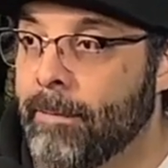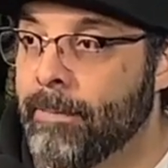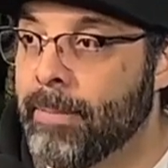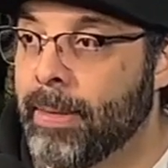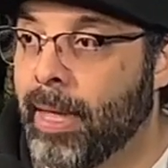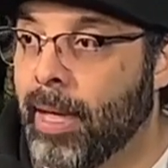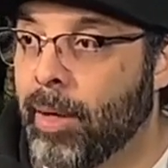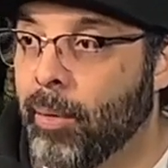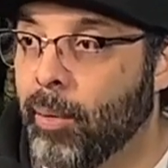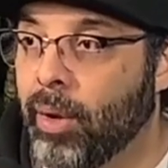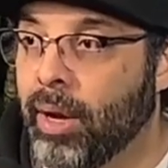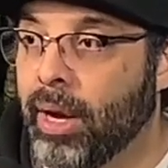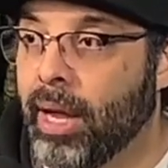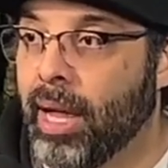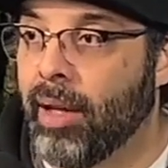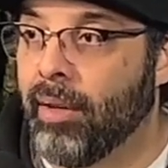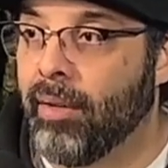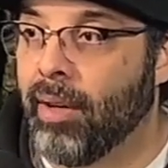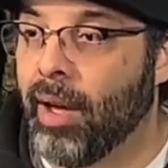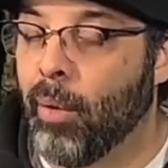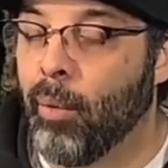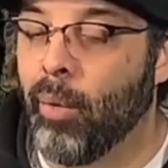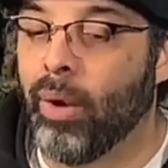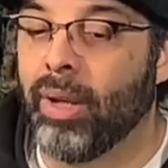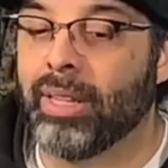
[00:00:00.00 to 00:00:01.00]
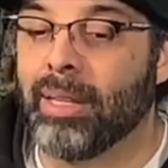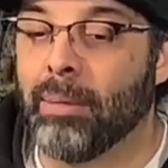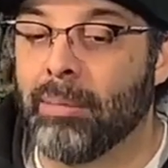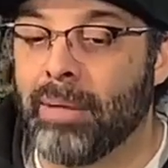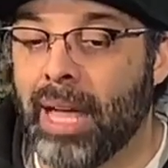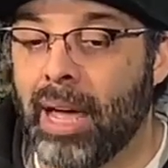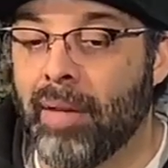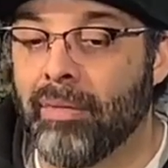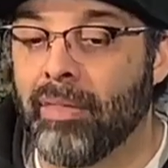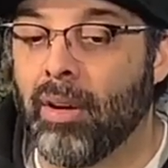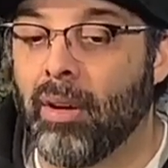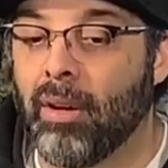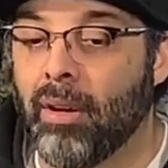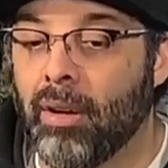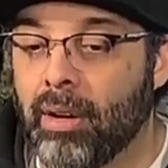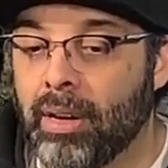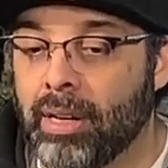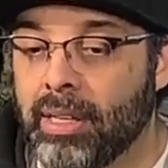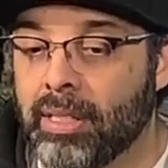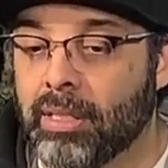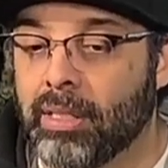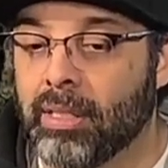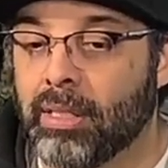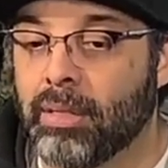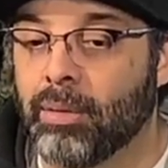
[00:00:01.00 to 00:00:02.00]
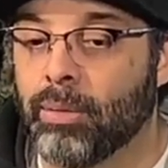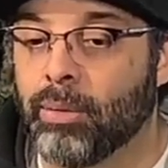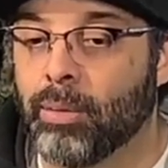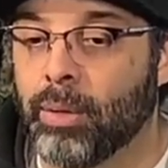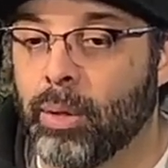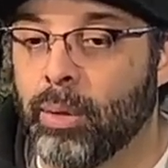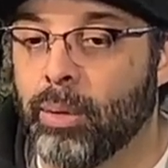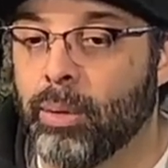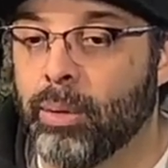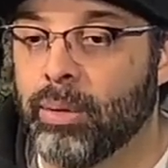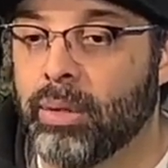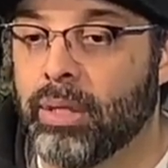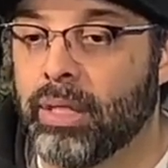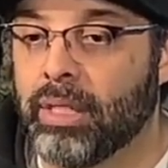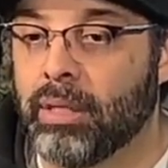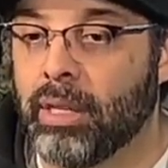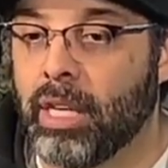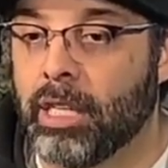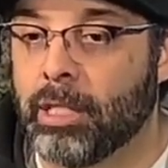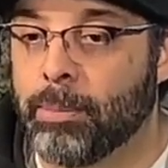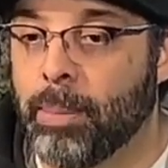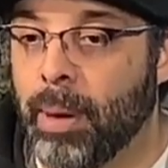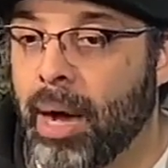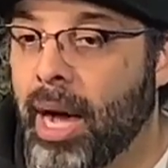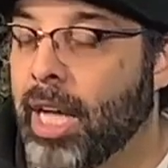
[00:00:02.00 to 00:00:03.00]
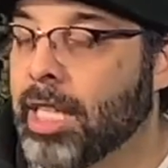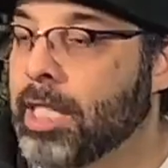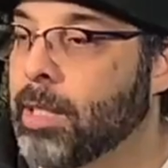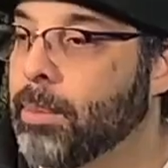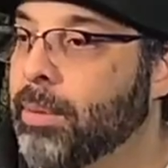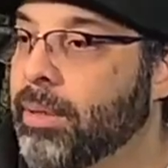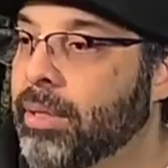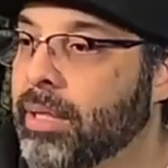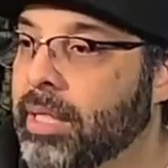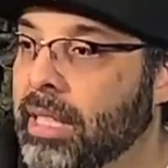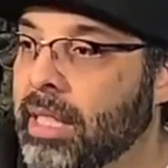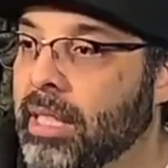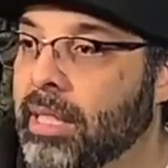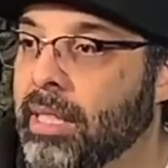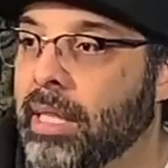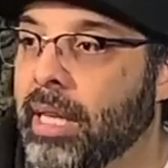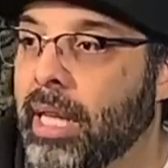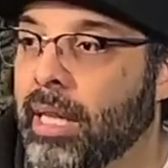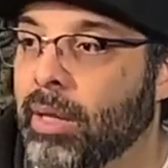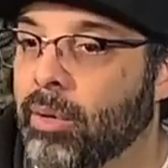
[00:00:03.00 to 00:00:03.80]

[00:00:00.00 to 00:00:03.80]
I want them to have the hardest road as possible to get to that